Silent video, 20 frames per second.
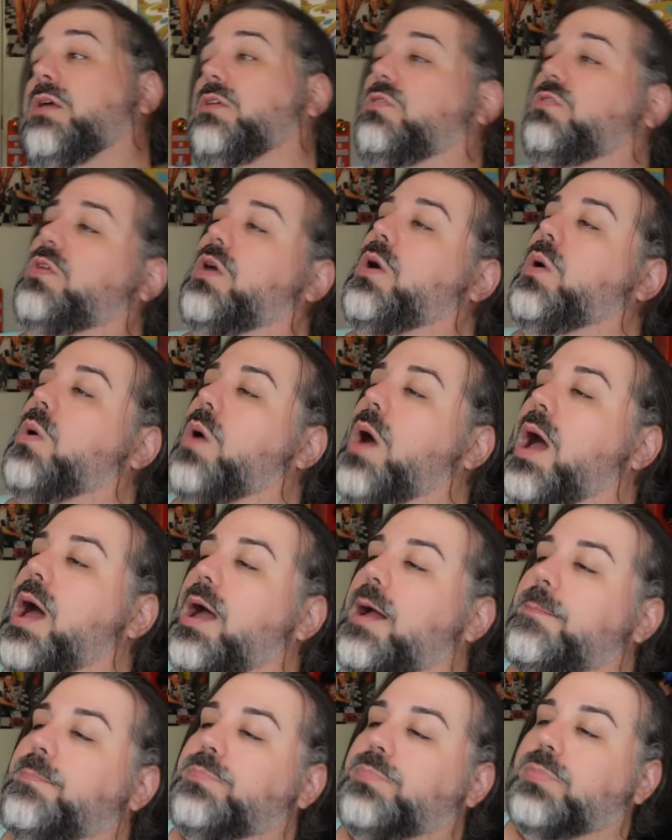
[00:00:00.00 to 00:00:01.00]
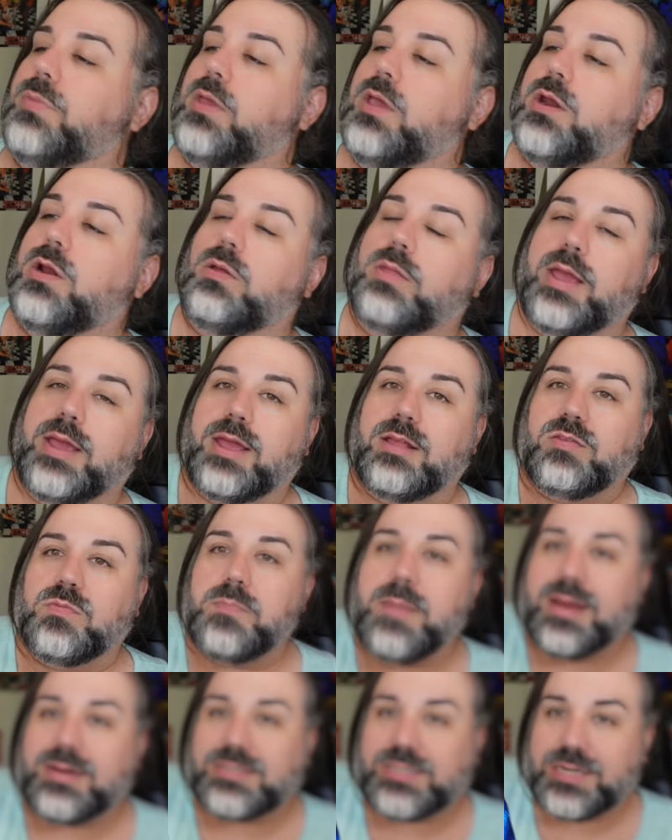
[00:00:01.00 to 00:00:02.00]
So, um, you know, like it's
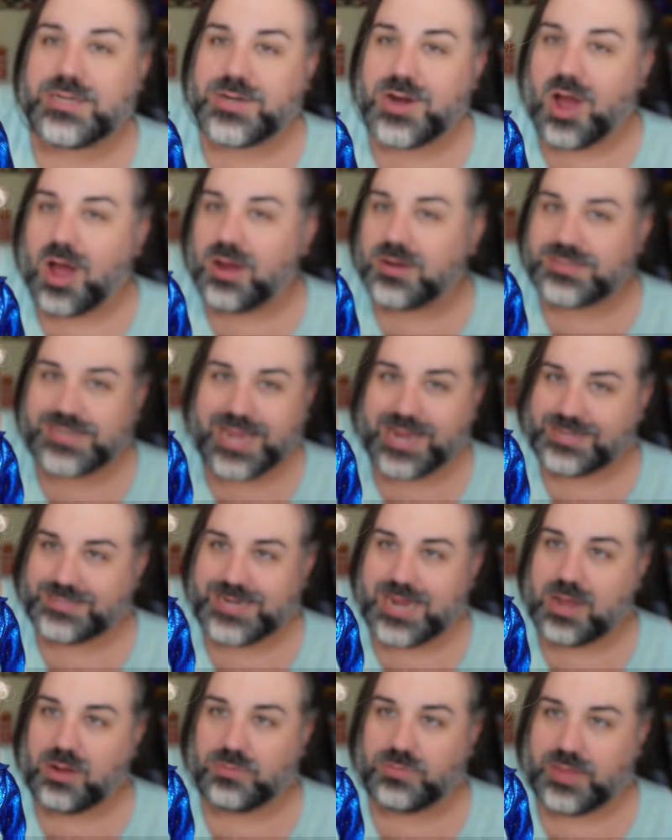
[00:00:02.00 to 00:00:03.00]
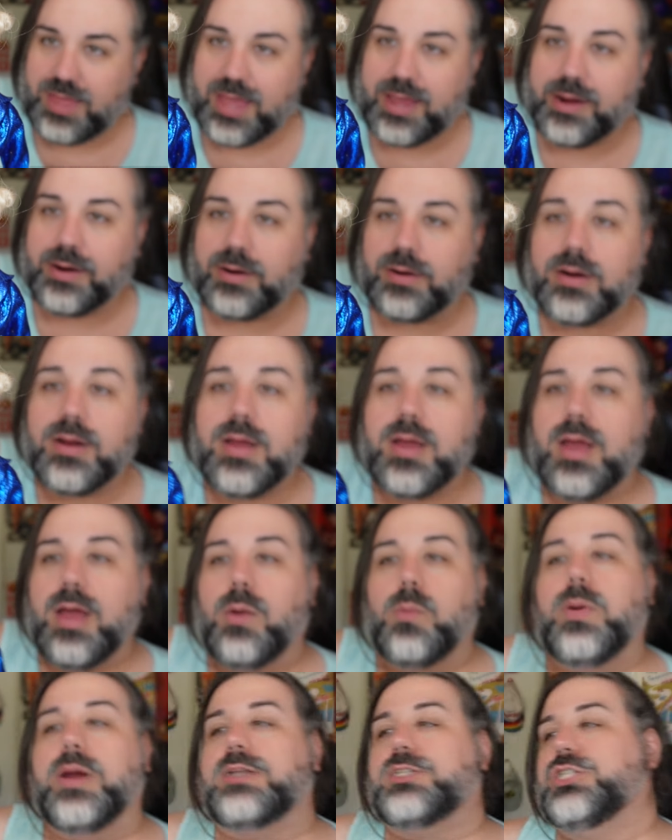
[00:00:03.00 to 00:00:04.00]
meant to not take down the hair,
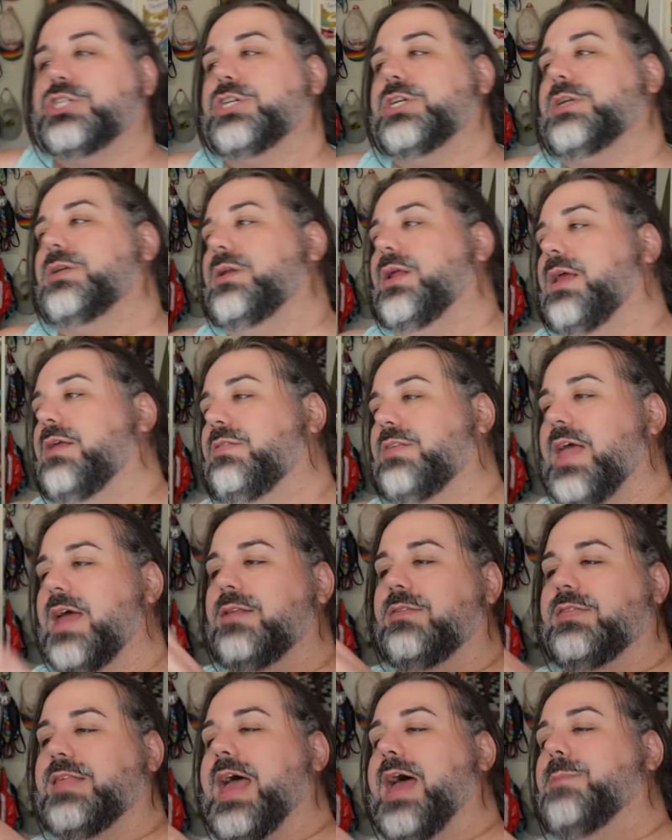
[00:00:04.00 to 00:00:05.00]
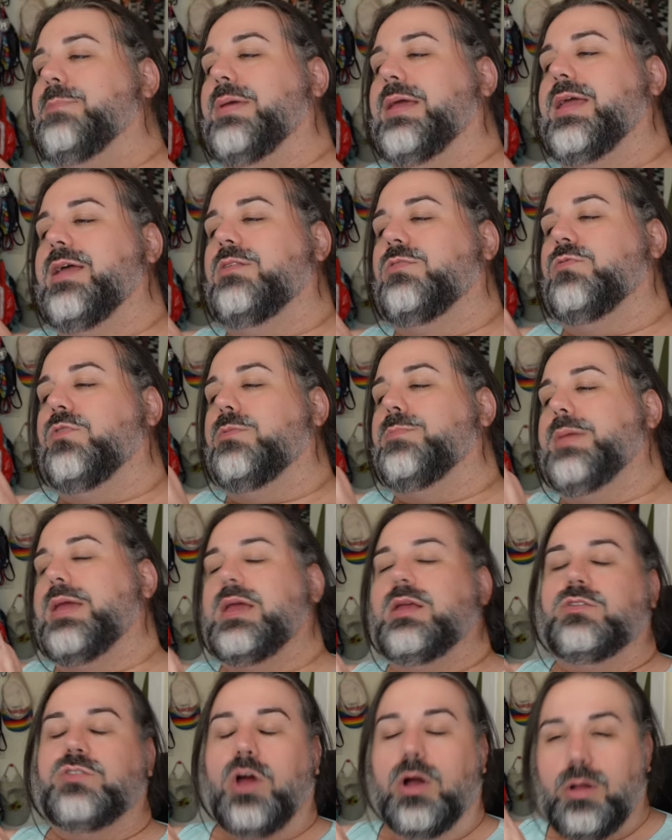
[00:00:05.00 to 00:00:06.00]
which is kind of sad because for
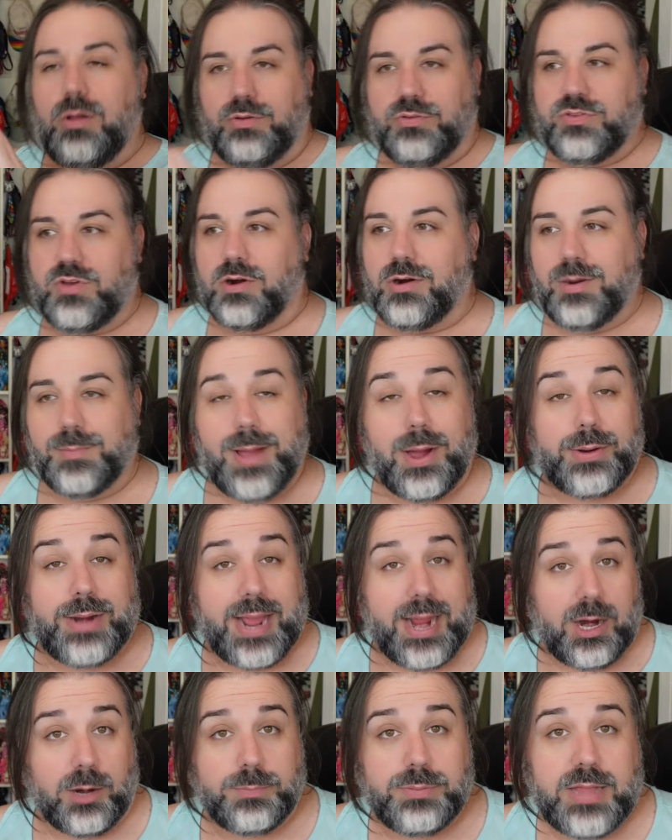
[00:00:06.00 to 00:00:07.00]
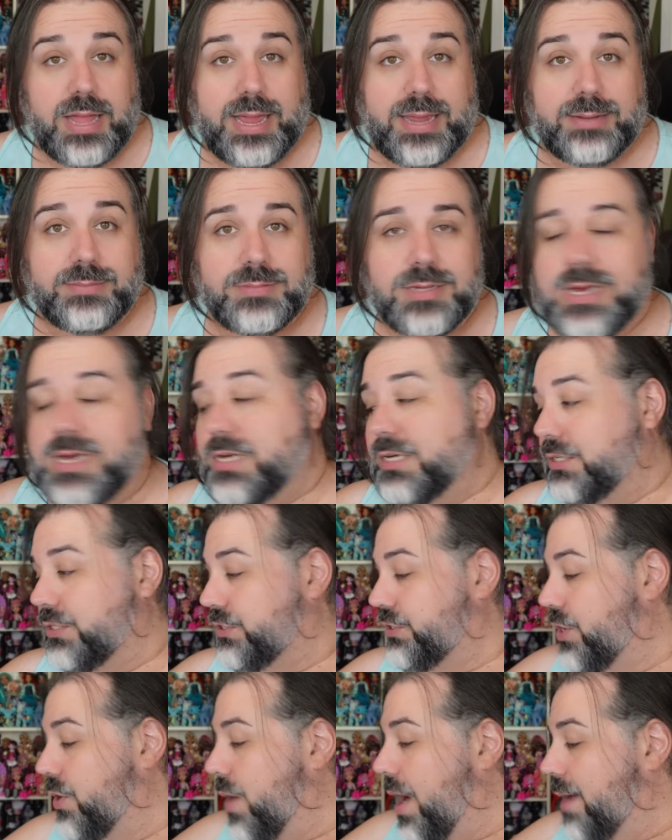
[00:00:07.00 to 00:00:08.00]
me, dolls are about hair play.
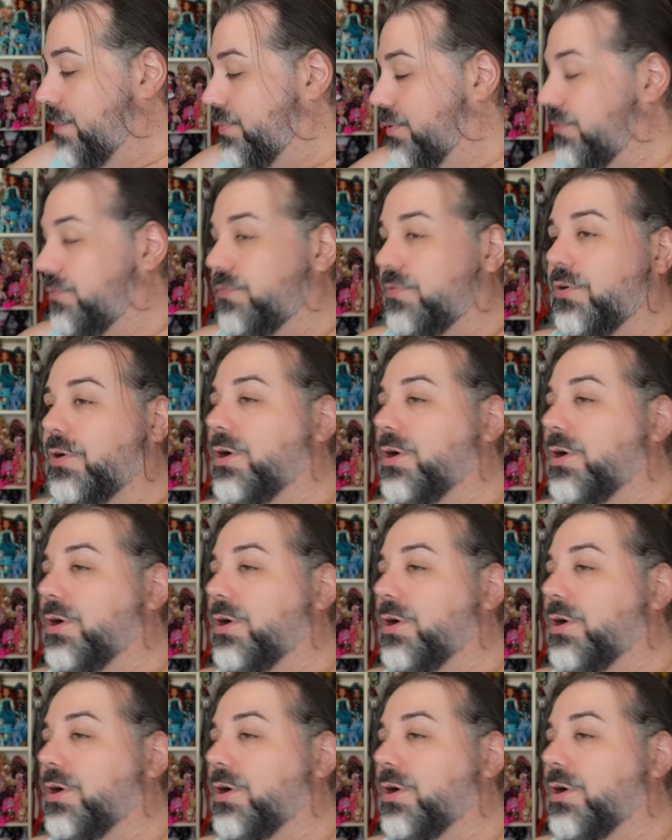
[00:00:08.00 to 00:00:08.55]
So I prefer,